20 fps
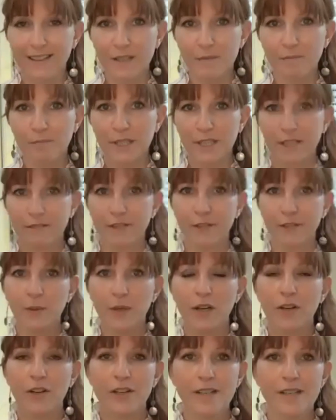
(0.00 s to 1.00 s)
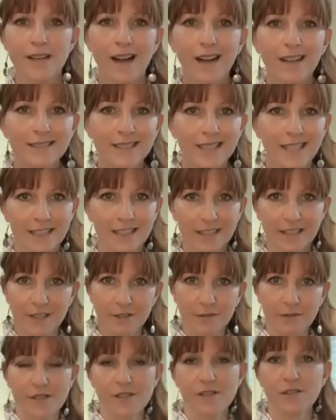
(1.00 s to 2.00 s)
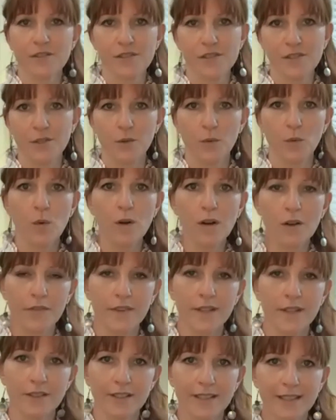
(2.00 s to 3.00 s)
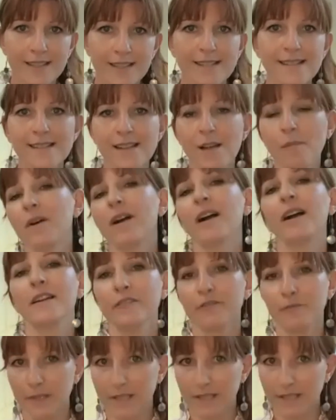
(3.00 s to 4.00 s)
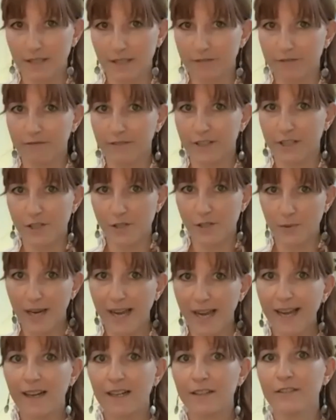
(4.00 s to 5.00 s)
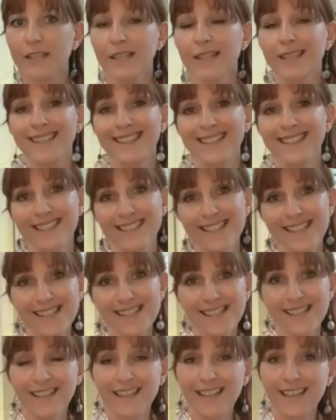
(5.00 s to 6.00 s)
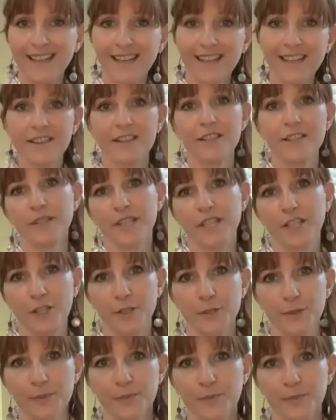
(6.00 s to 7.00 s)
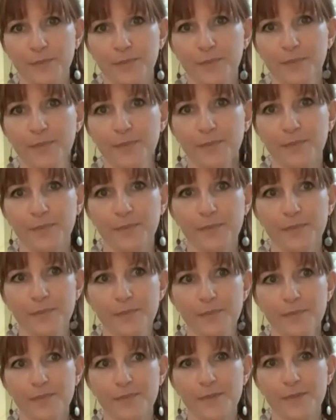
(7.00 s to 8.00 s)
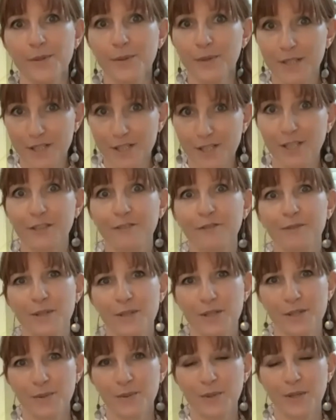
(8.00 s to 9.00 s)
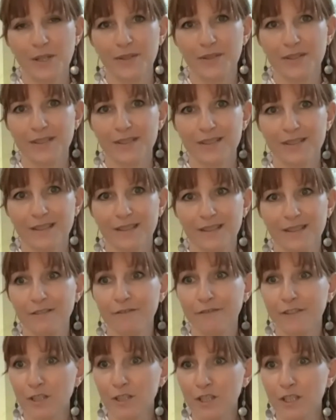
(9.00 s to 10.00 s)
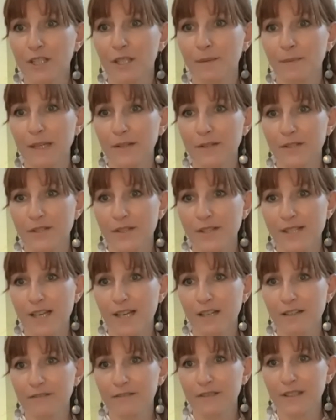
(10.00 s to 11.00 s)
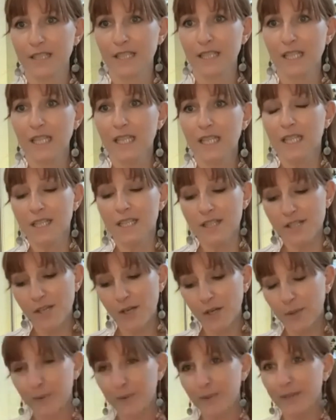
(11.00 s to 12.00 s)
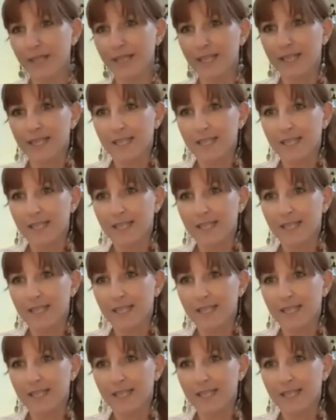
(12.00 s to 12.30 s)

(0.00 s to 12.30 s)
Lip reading: but if you are not getting the results you want, there is some kind of belief that you have that is hindering you to achieve what you want and feel good about yourself. So